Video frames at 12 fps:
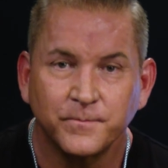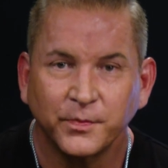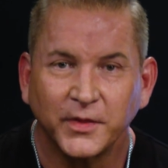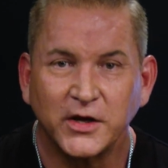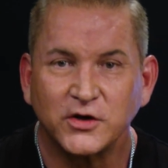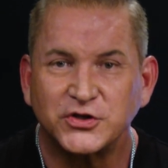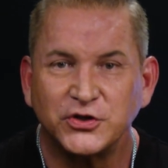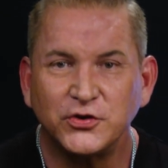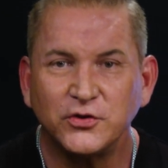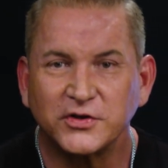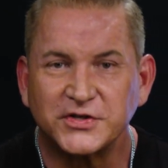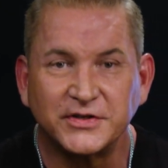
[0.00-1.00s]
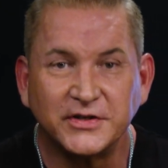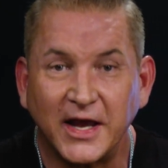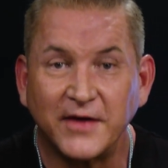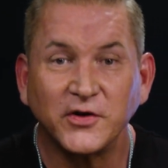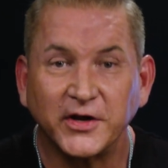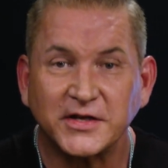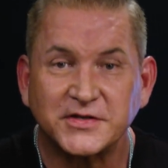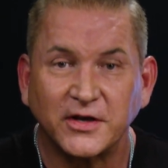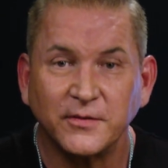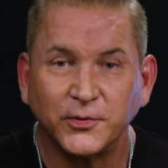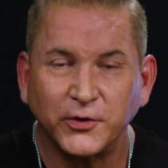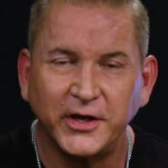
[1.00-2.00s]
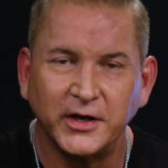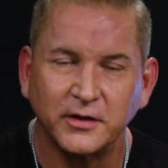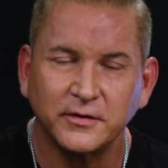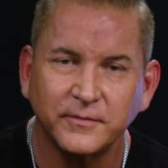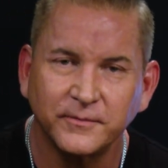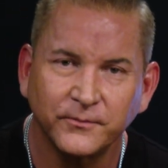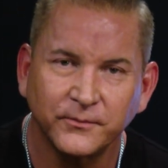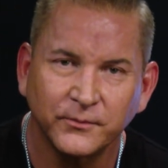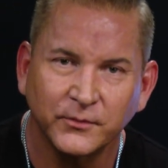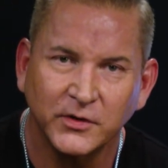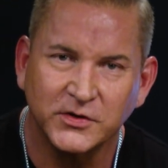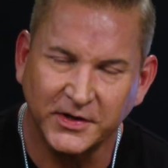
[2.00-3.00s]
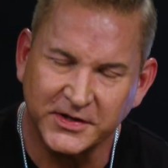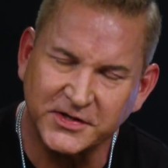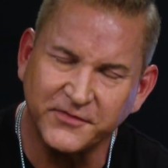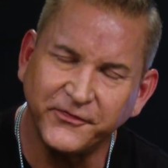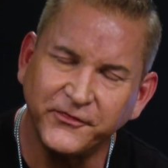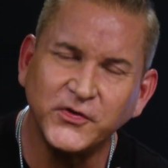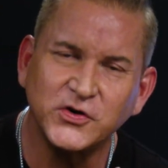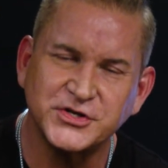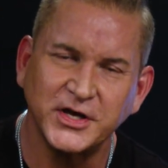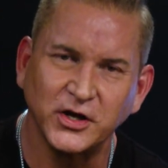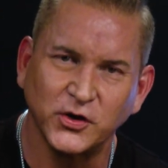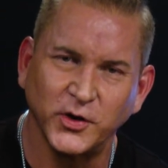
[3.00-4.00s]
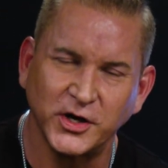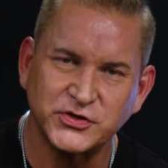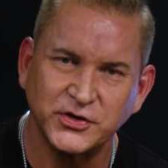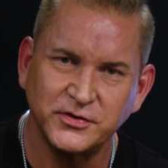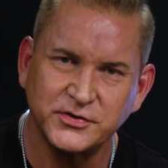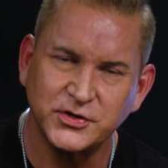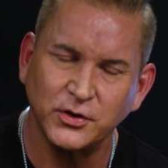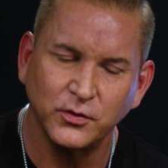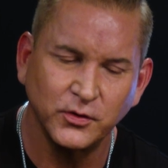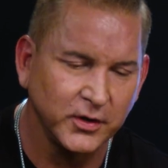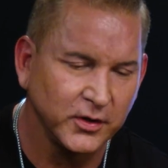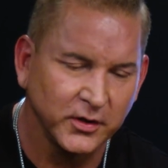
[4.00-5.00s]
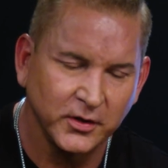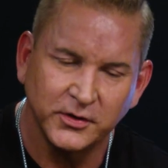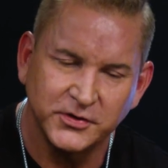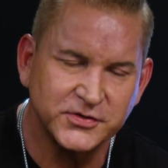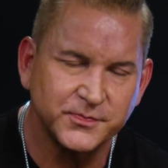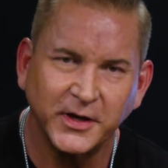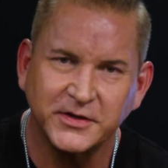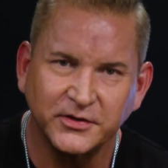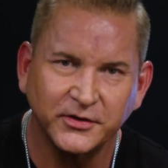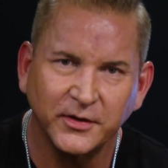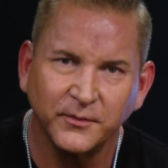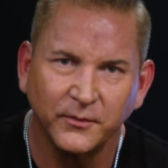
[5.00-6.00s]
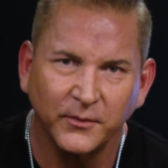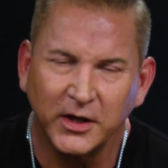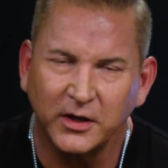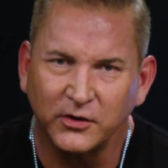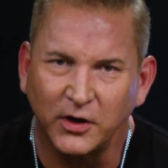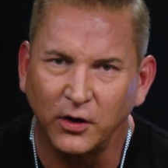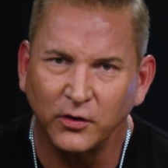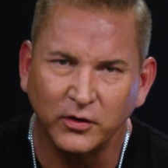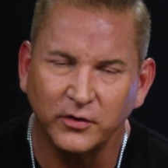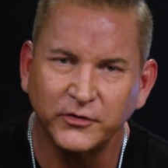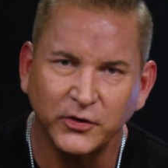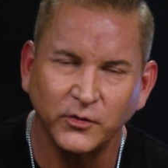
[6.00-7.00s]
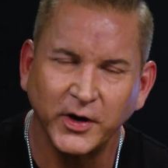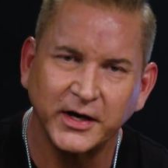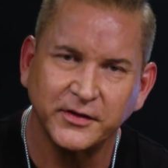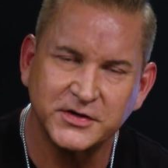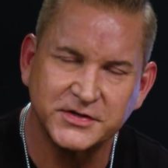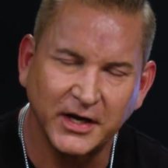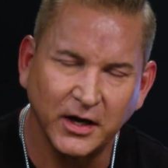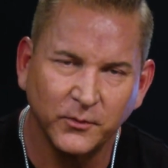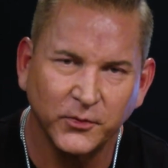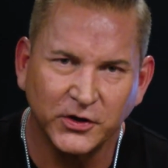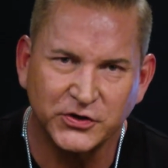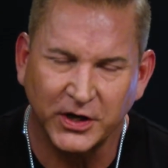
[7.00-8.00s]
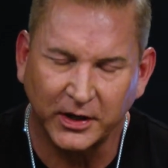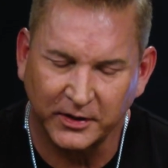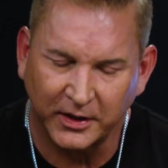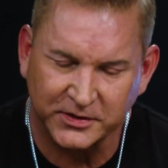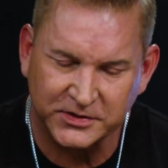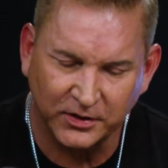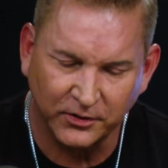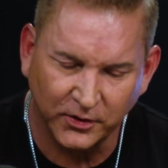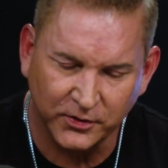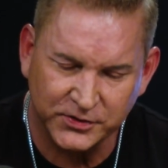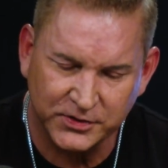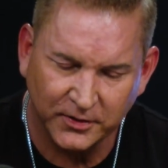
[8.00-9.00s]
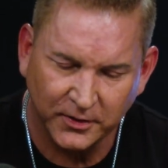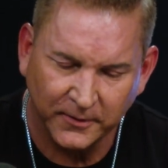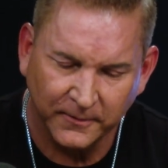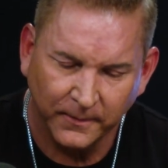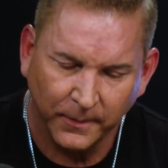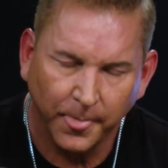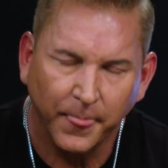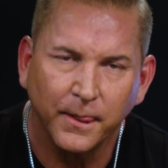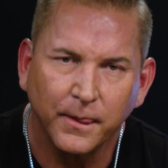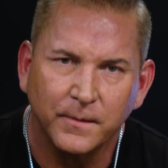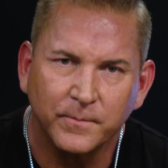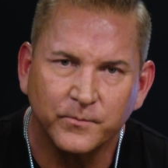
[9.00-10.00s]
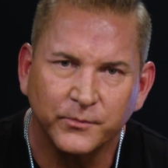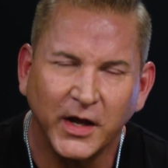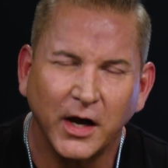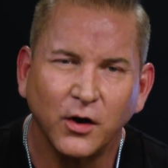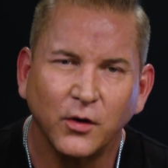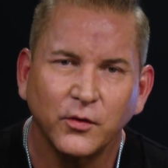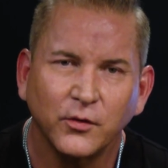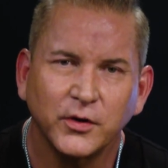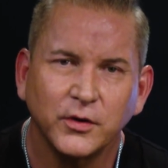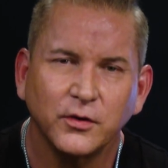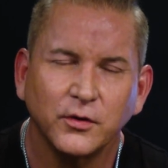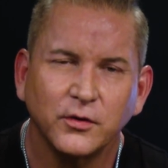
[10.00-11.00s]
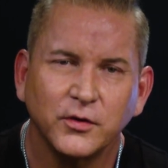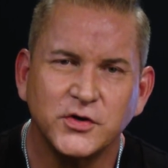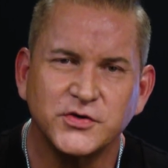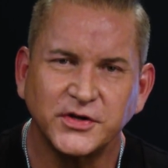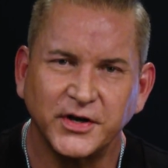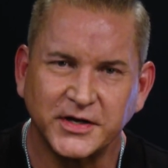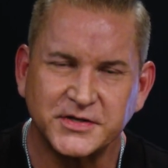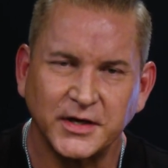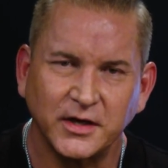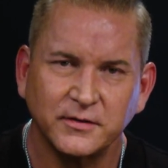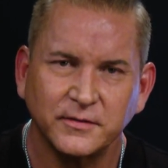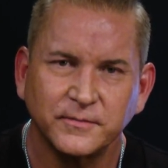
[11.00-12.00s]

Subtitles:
that your to-do list never gets completed. So that's the first set of questions. So just mentally make a note, or if you're writing these down, put a check next to those. Now, here's the next set.